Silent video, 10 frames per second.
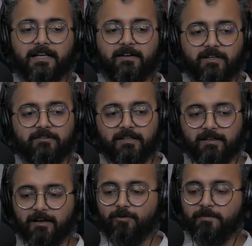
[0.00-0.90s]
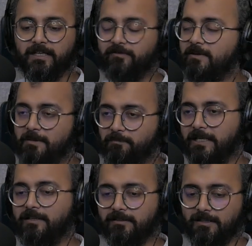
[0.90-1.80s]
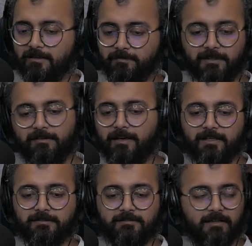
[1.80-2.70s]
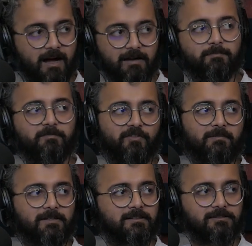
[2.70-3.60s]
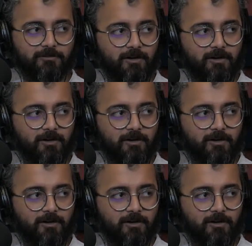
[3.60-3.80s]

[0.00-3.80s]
Like everyone around me, even my parents aren't middle class. Our family is